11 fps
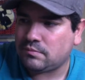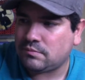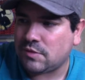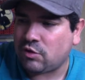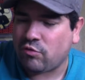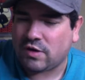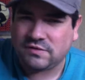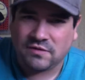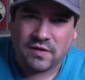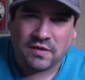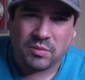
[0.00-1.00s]

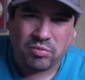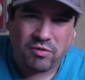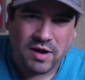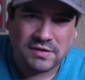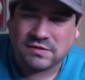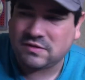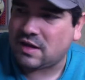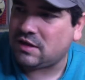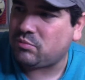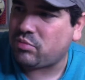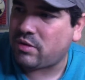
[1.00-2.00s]
aggressive on the price, I
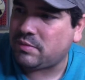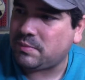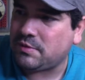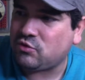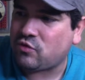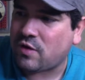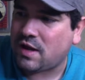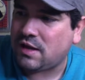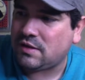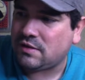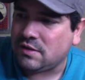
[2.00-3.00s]
could probably
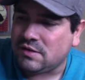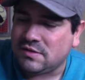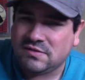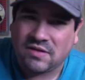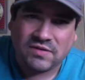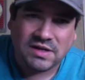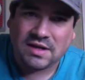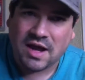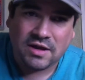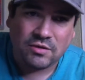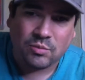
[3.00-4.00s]
try
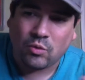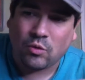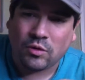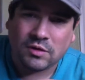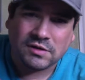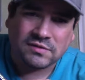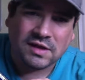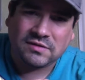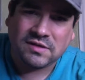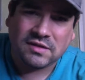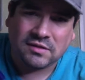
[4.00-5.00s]
$79 or more, because like I
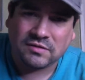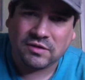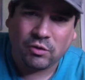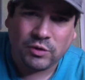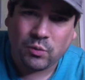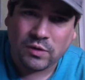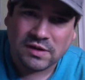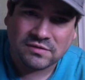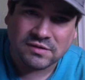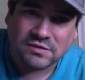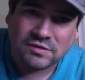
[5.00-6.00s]
said, the only one
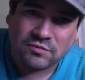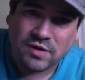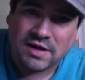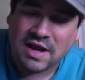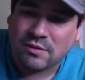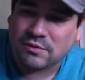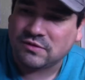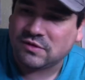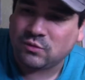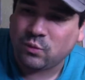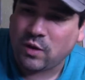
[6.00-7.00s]
that's listed right now
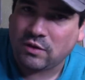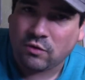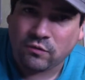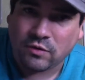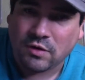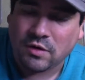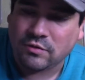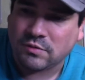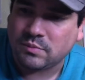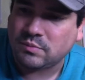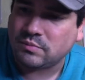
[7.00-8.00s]
is well over
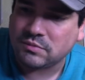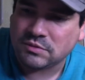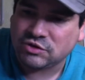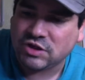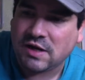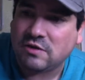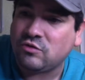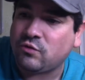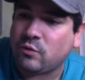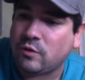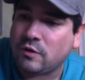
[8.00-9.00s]
$100 and change
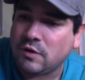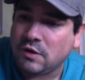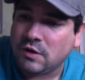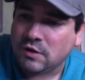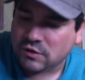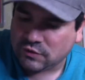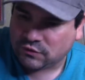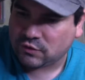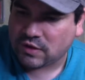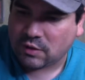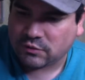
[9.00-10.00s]
for it.
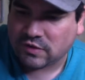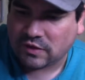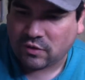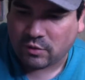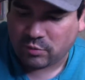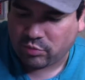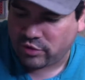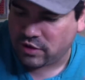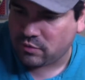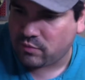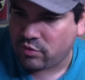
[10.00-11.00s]
So that was, I thought, a pretty
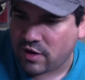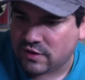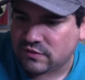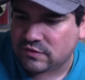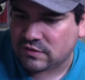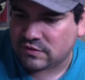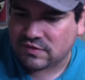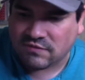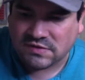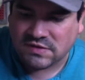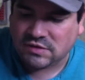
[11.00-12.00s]
good price,
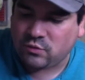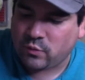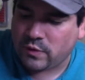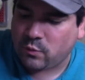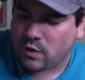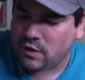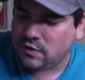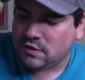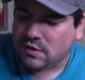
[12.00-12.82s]
$17.21.